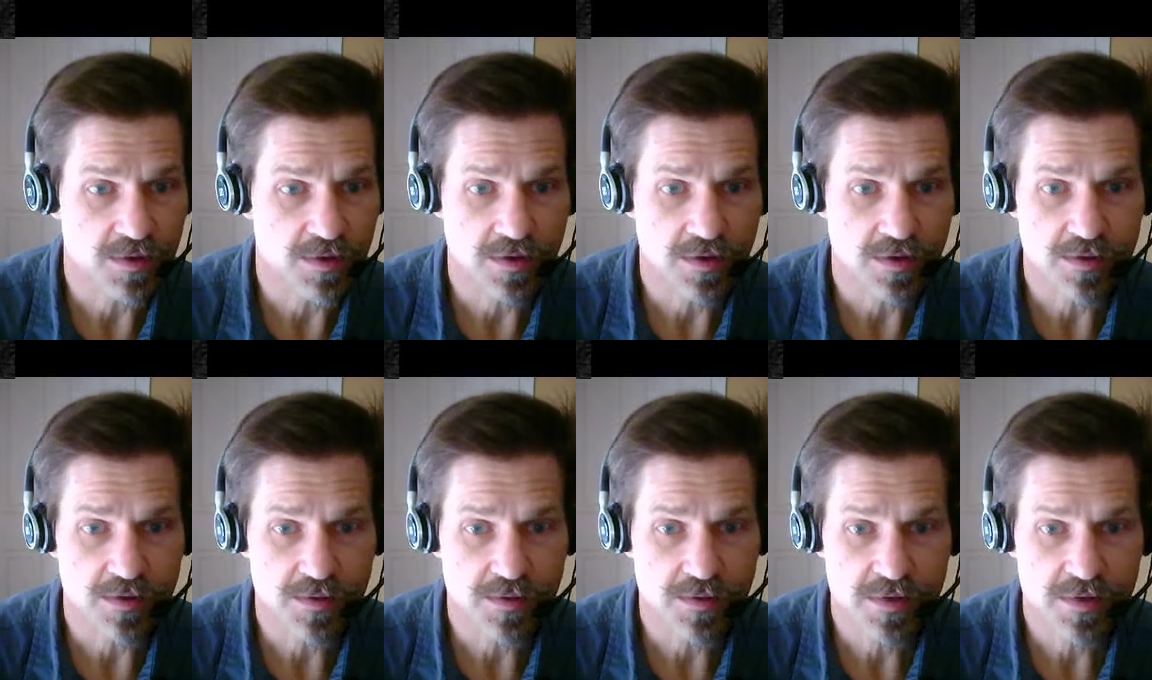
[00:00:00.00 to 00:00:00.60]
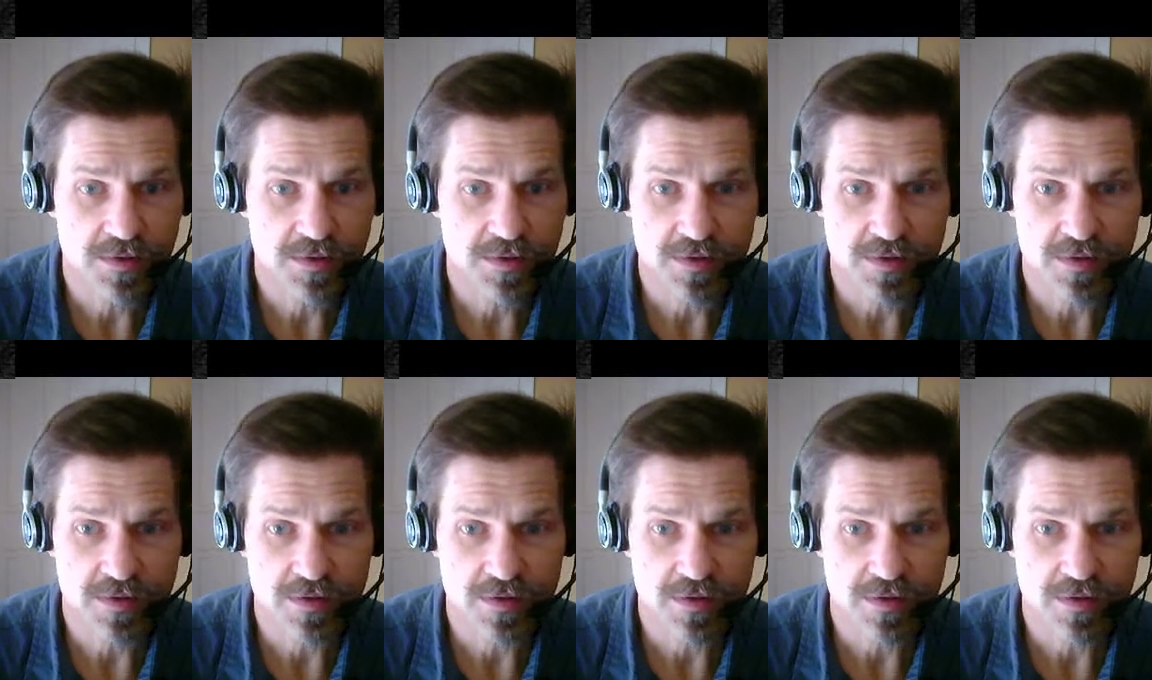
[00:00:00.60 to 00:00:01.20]
other one. Da, da,
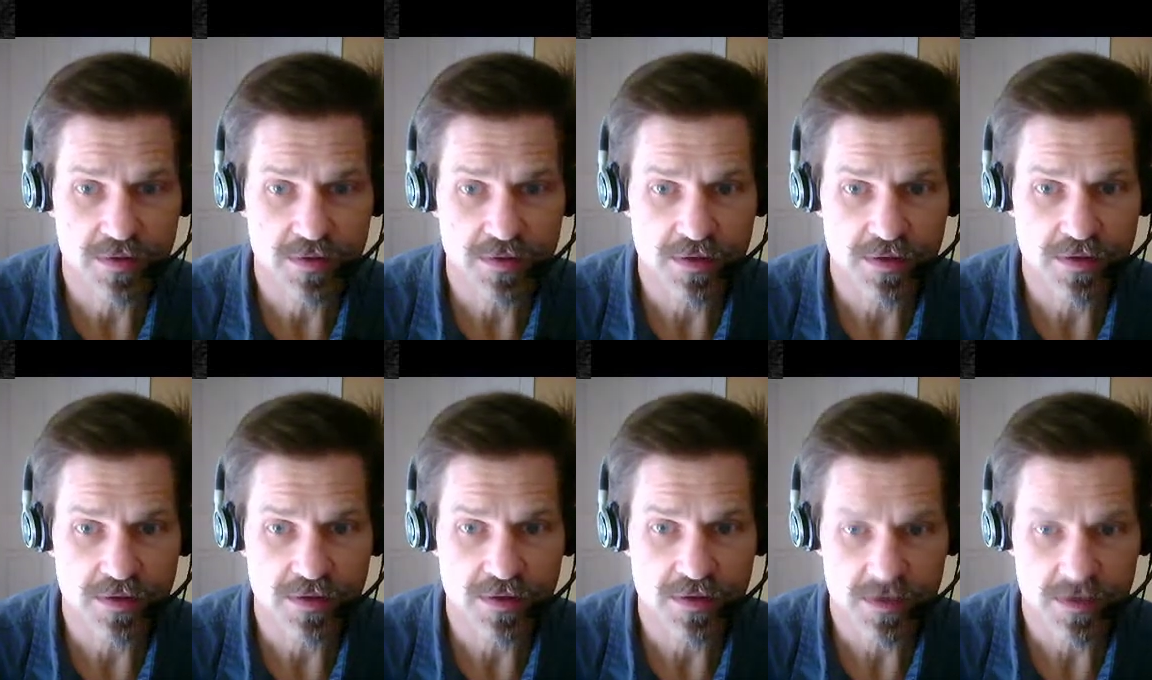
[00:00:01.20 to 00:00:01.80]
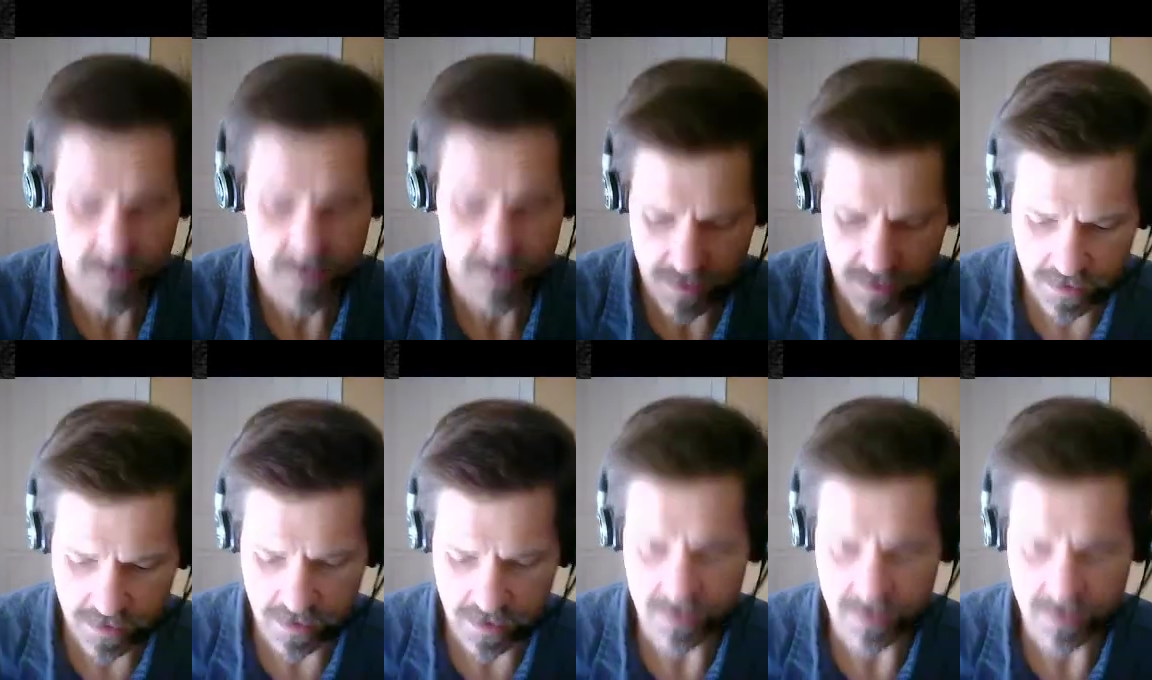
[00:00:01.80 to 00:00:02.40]
da, da, da, da, da, da,
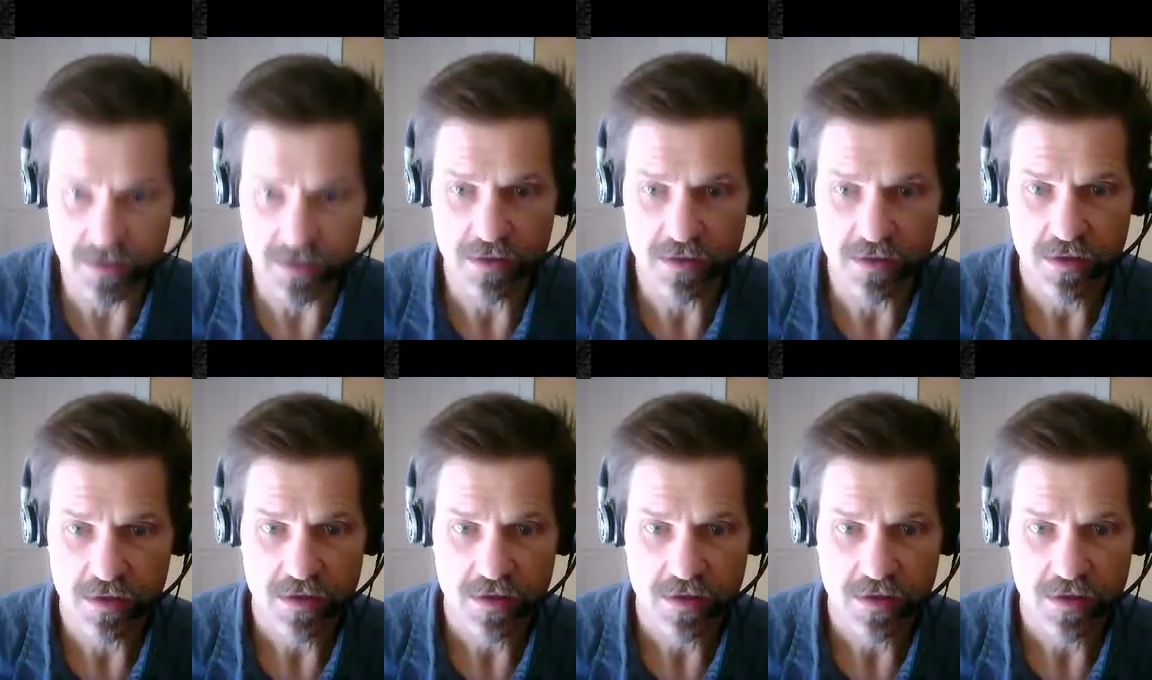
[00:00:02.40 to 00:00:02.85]
da, da.